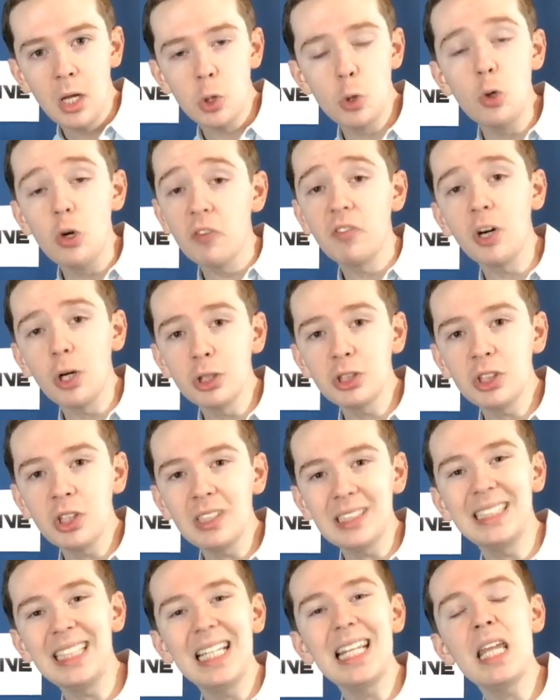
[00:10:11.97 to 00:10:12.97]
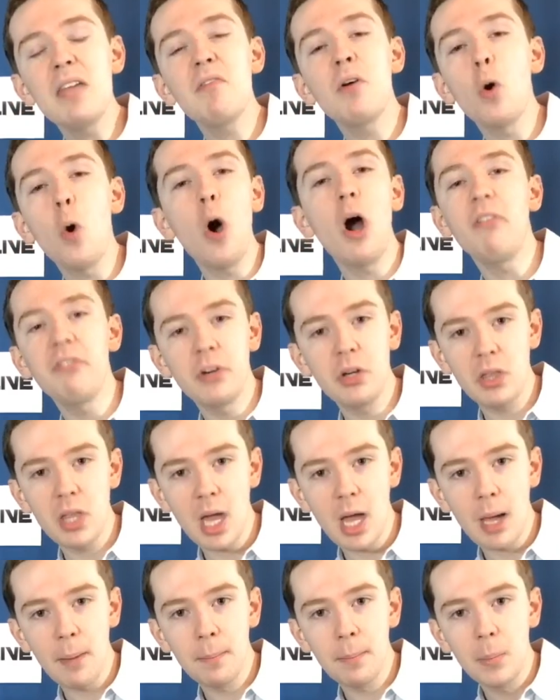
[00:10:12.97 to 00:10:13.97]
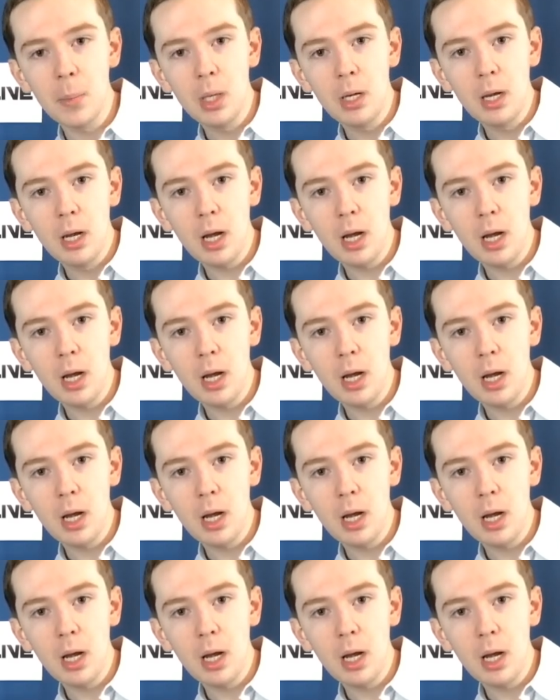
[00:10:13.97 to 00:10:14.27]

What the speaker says: Universal didn't even offer them